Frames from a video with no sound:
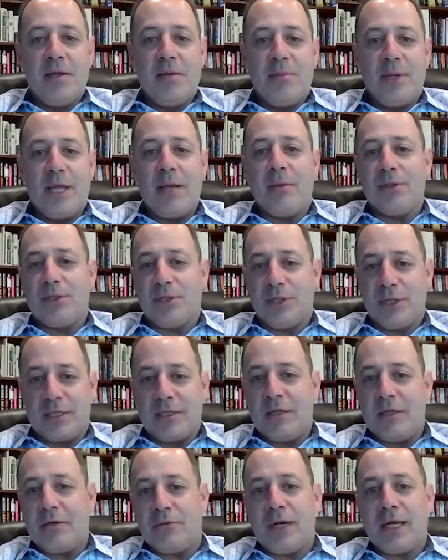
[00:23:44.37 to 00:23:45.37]
be able to
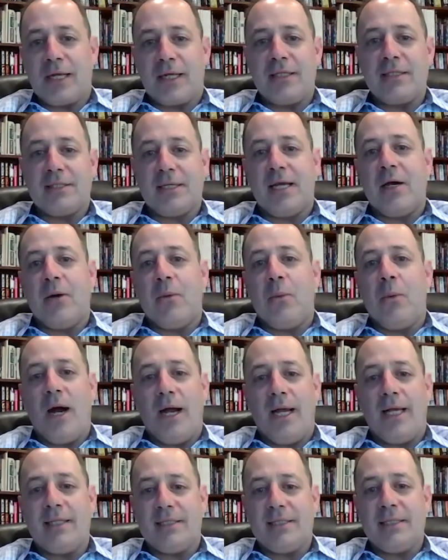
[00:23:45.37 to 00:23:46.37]
reconcile
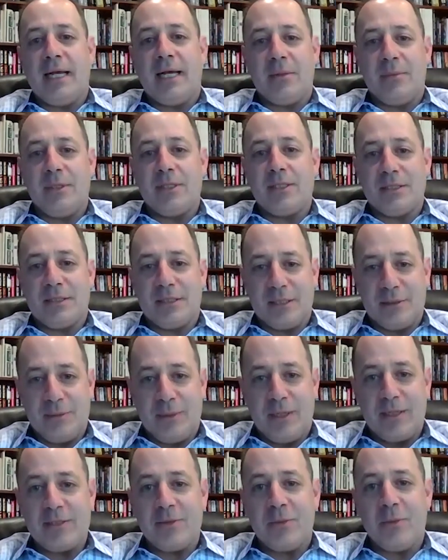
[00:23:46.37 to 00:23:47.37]
why it's not a business
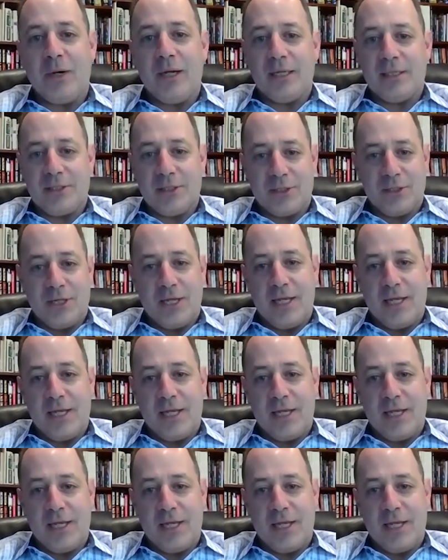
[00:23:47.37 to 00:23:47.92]
expense and why it's just,